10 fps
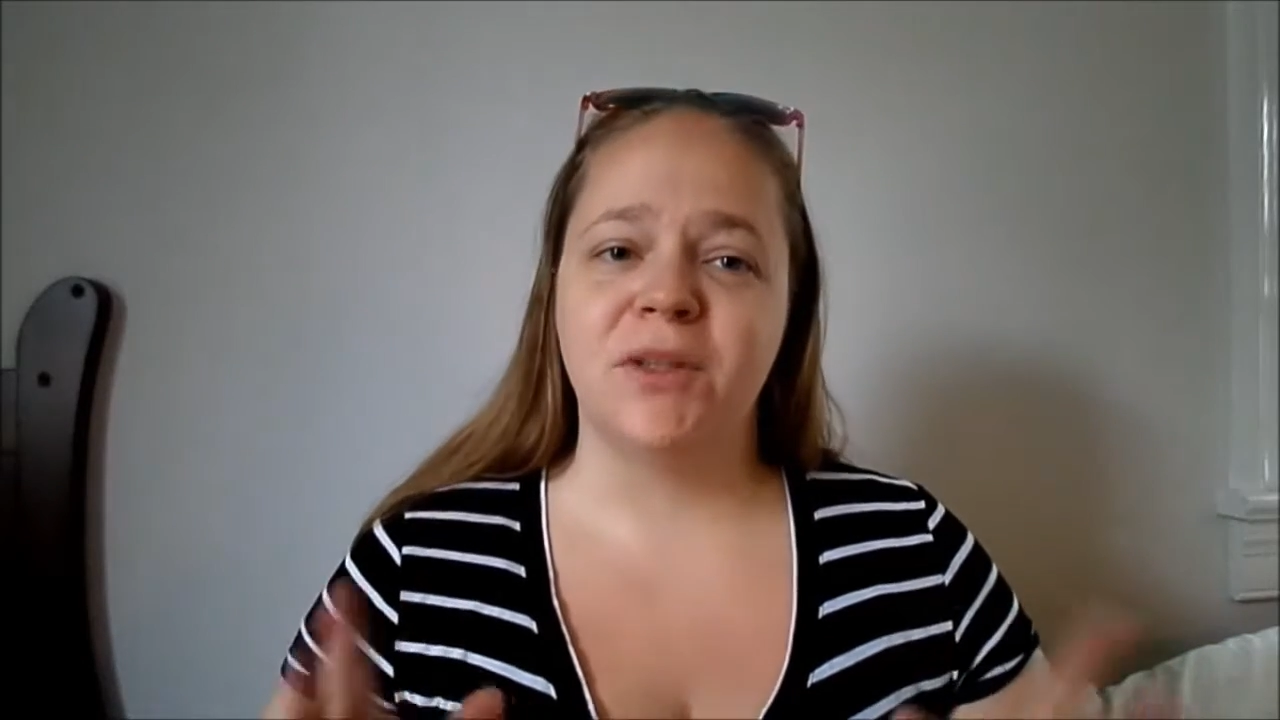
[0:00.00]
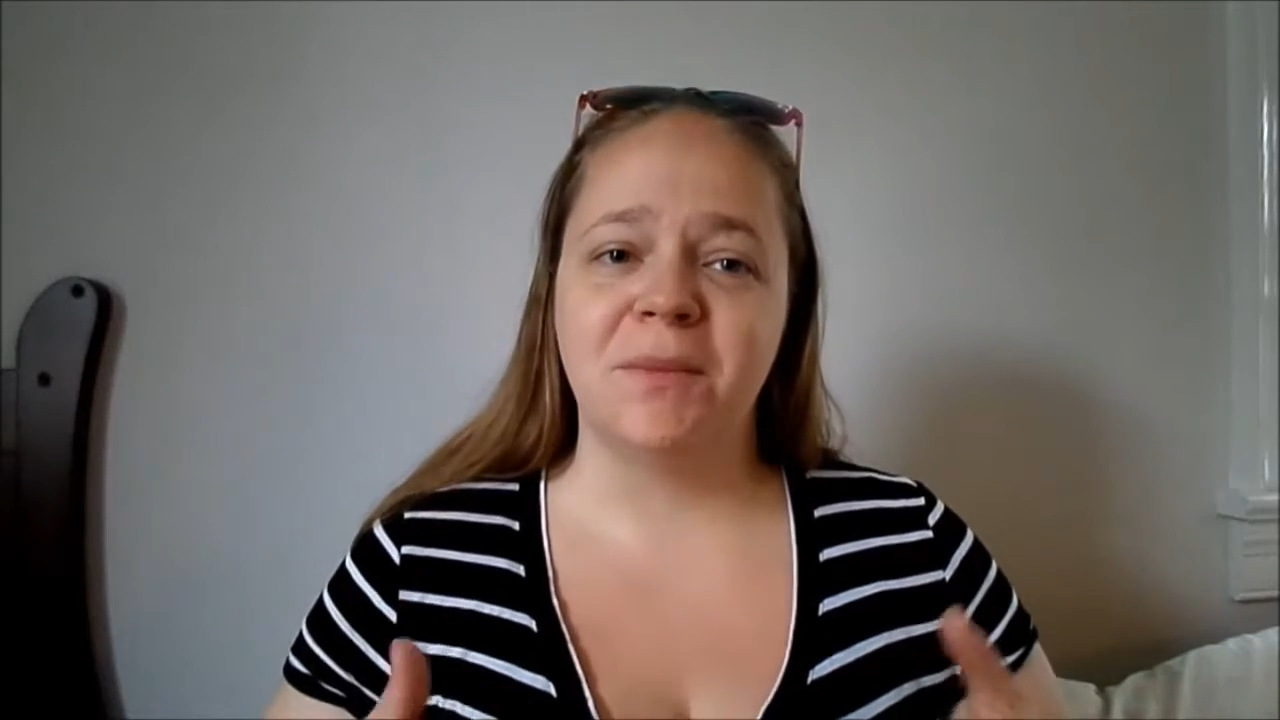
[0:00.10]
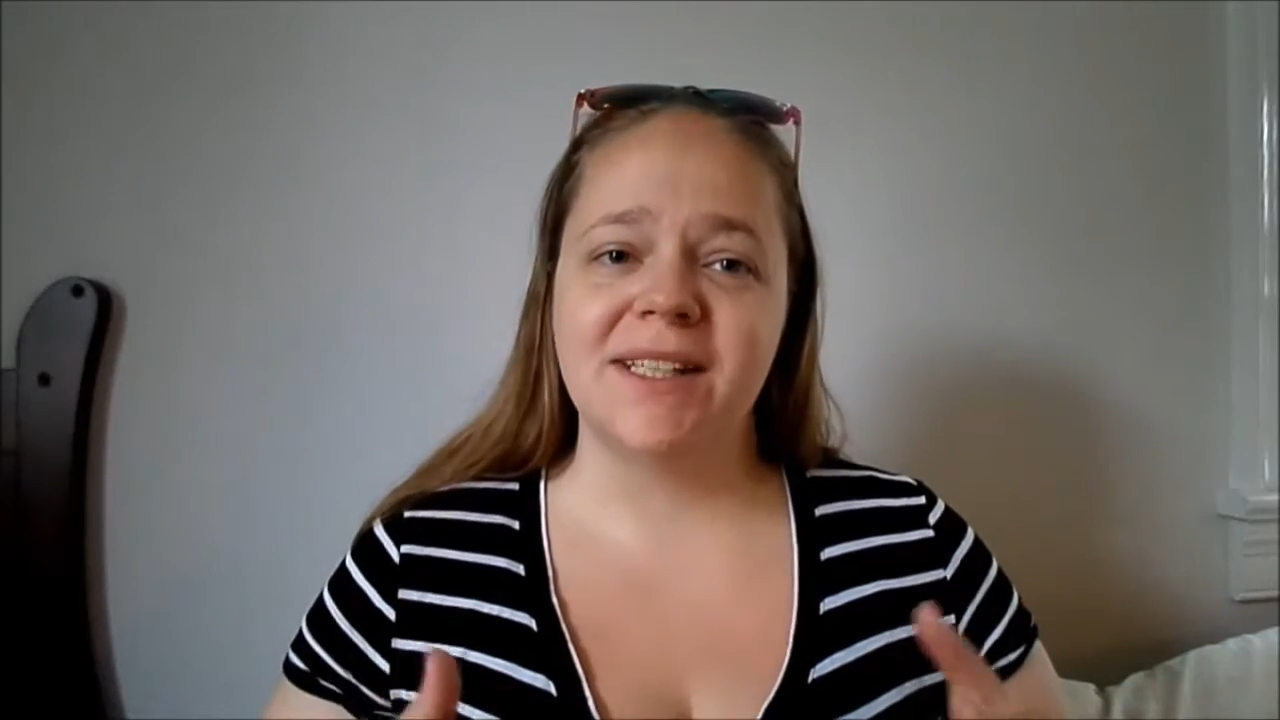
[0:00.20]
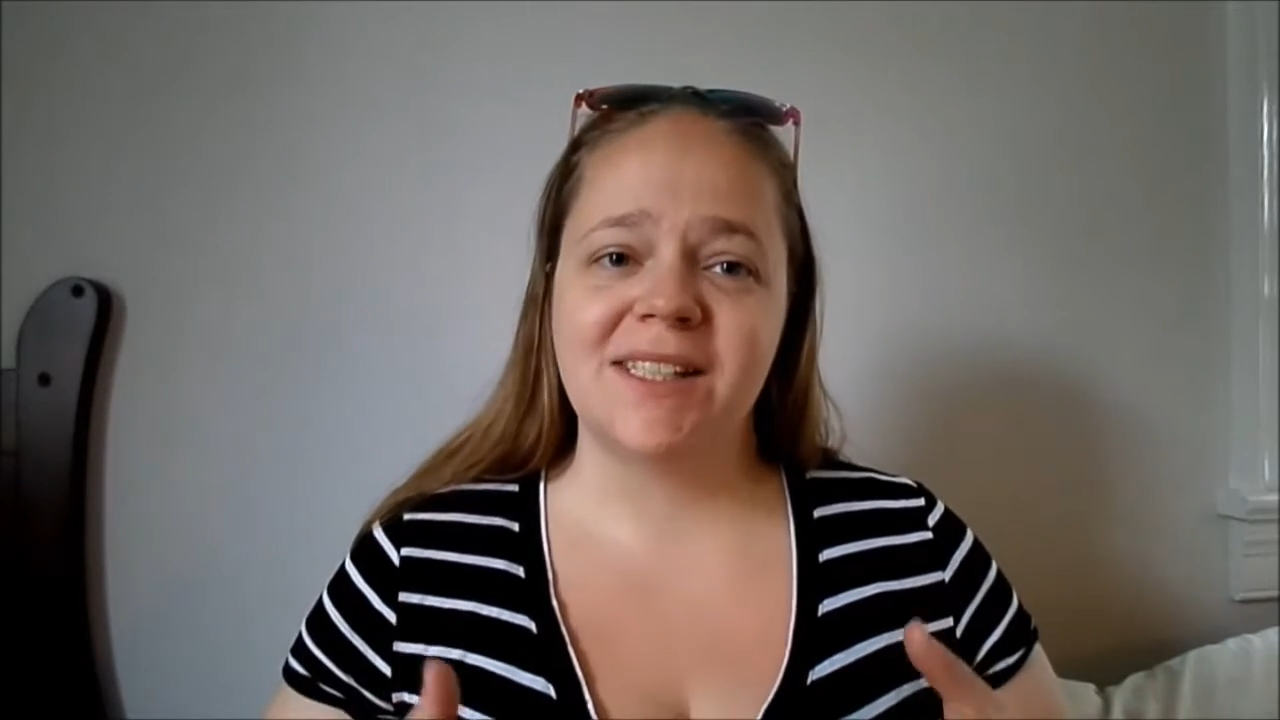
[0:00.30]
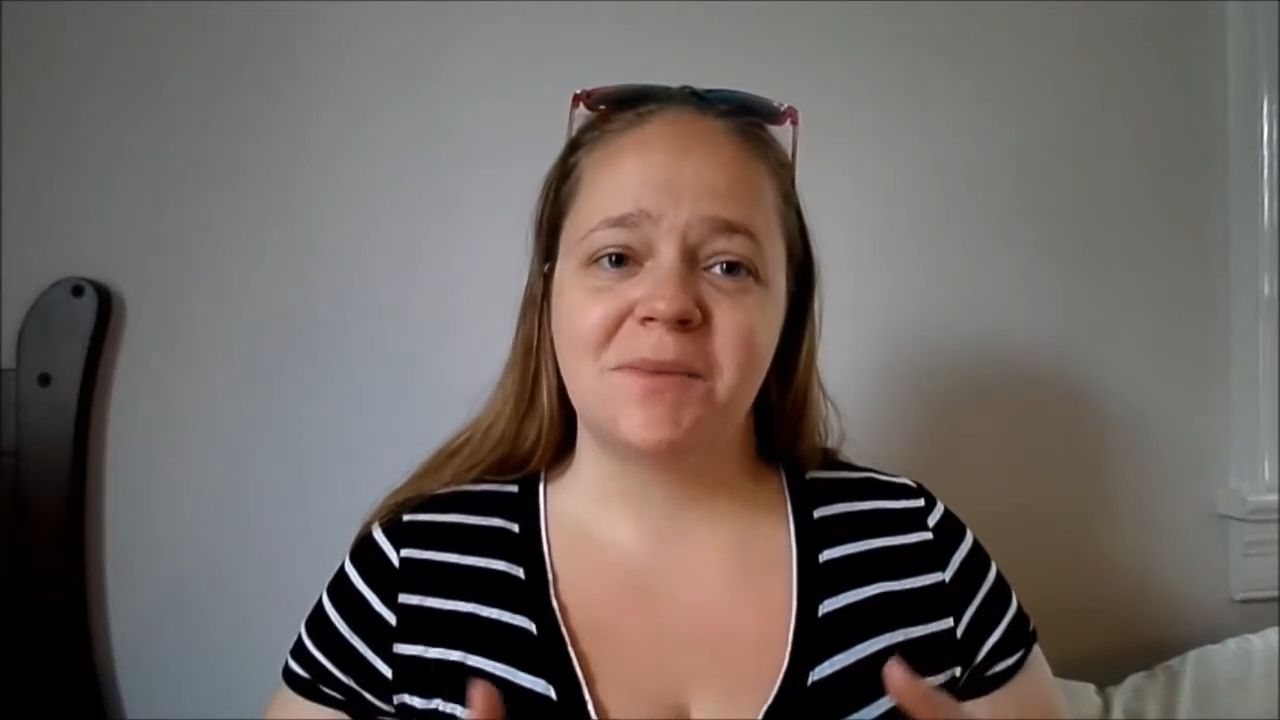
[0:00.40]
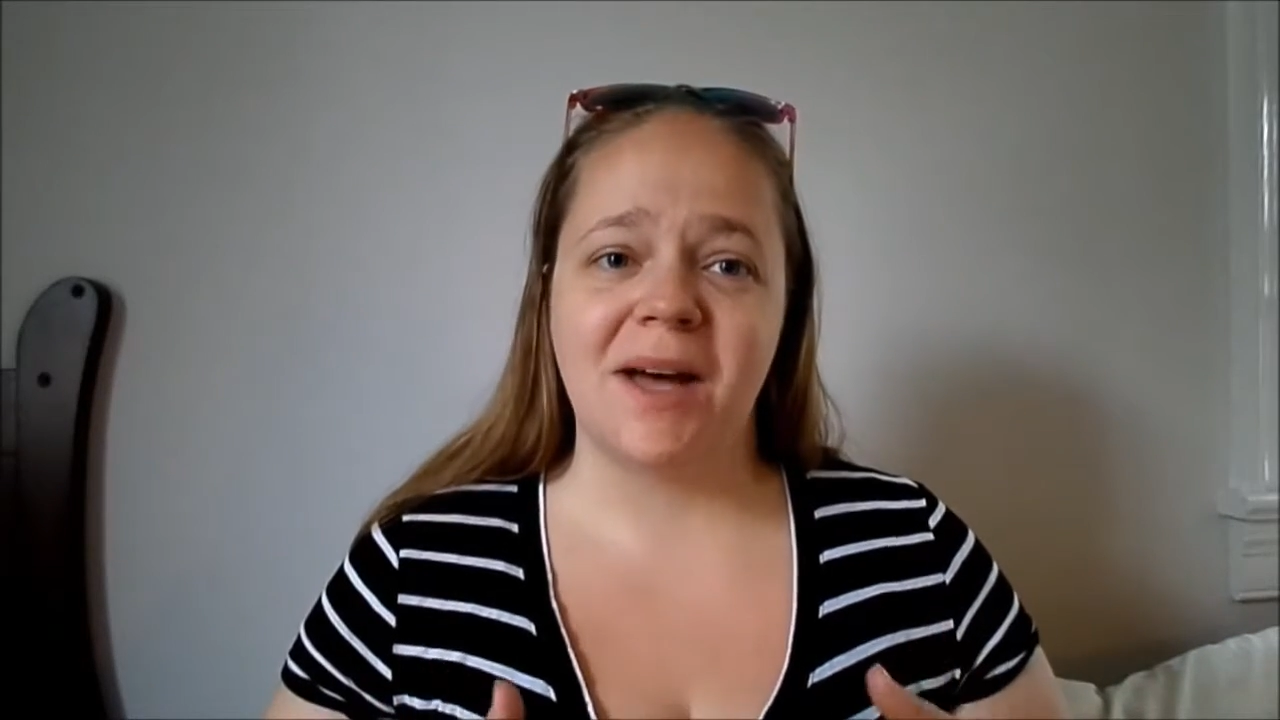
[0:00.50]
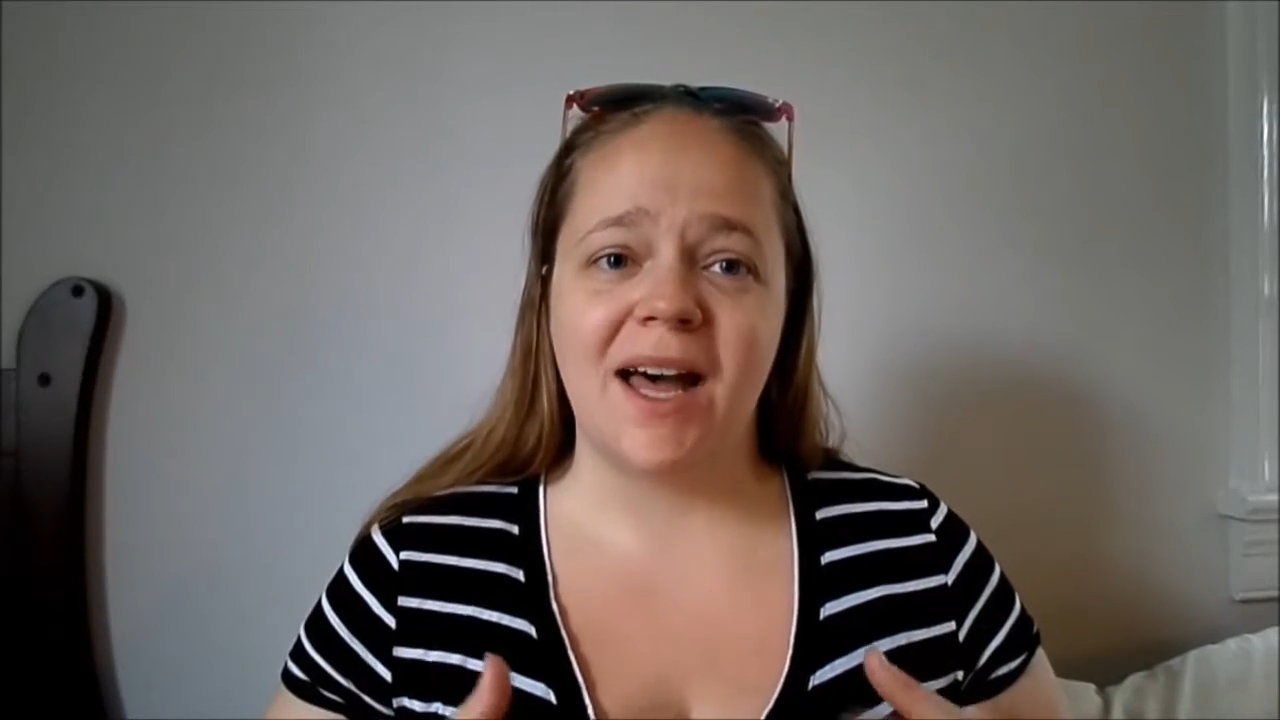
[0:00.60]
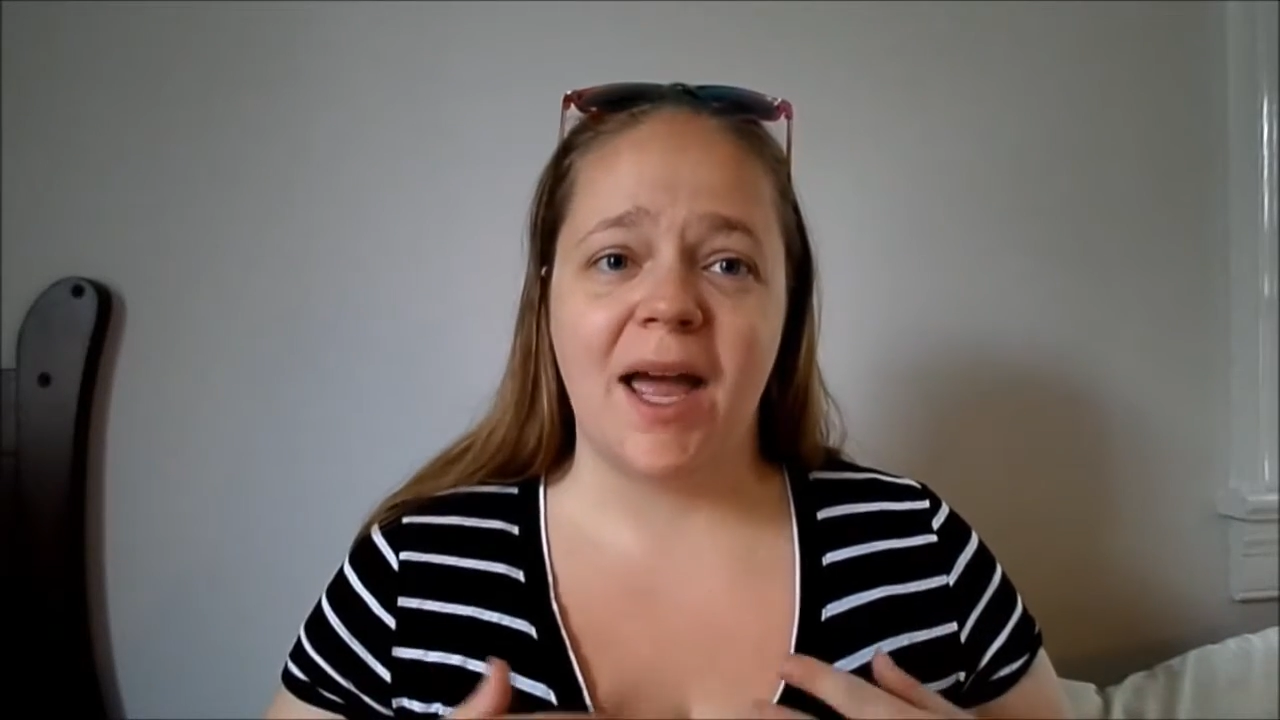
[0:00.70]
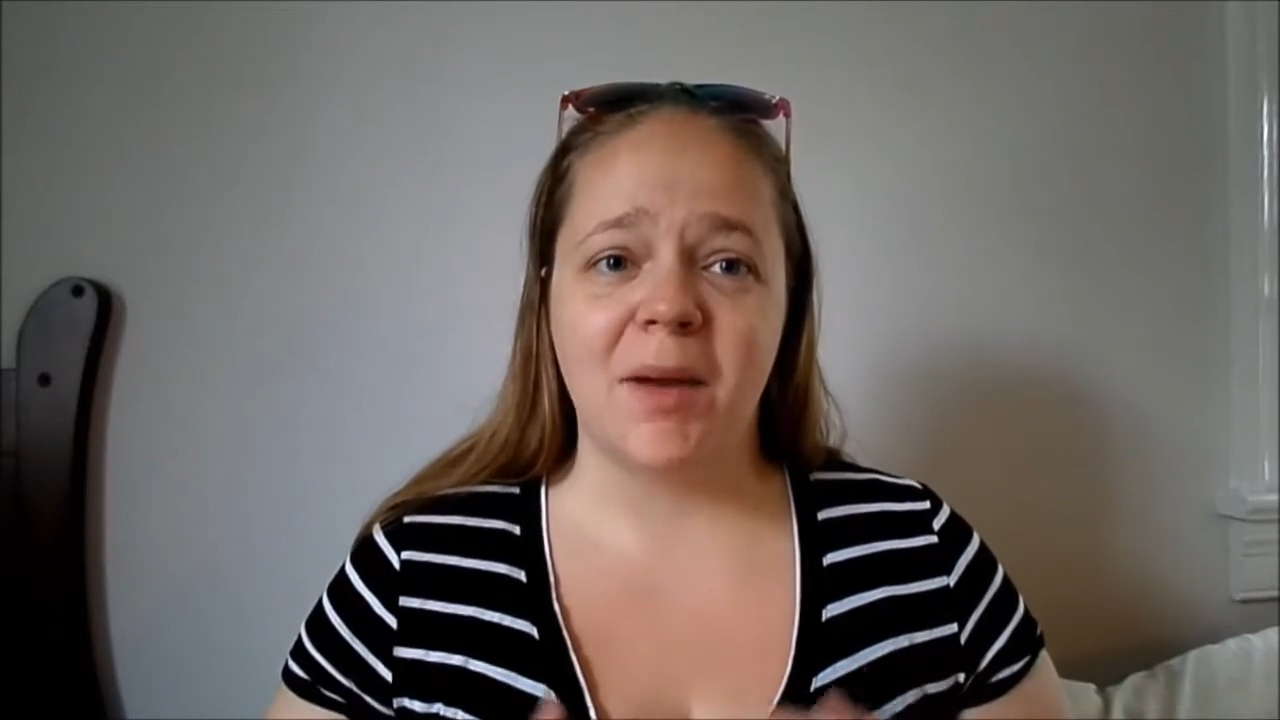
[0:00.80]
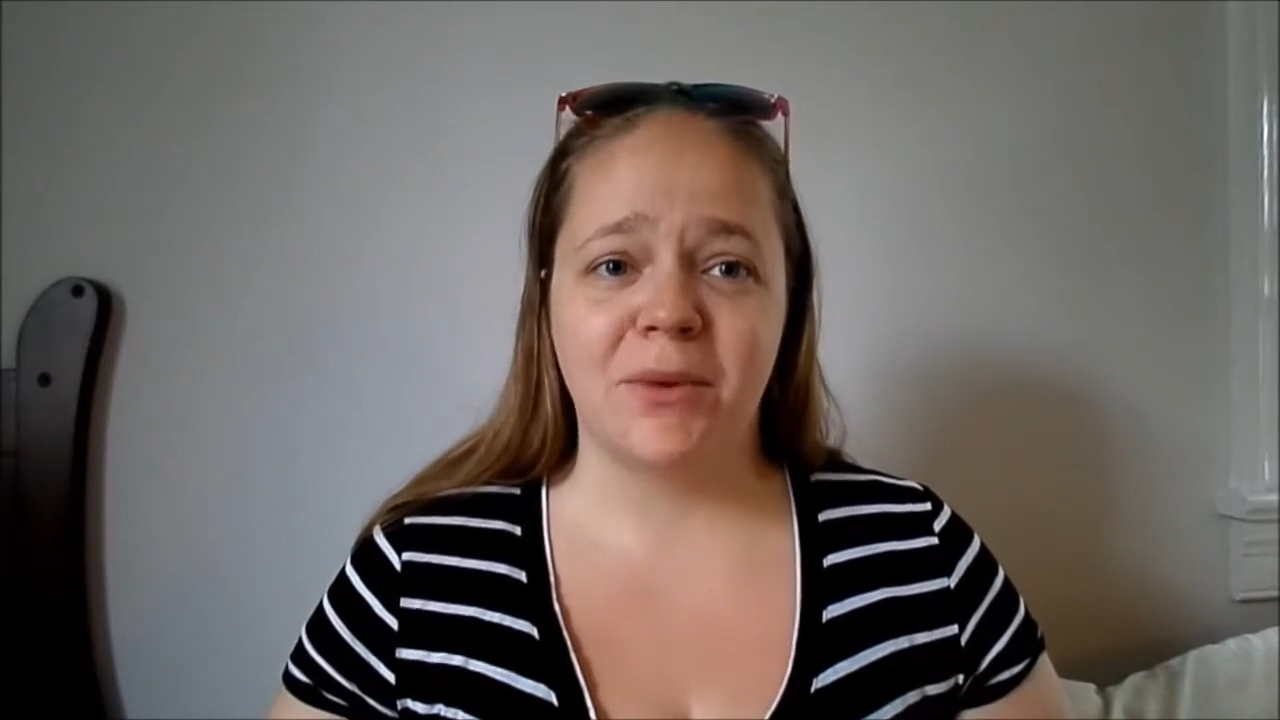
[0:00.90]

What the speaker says: missed my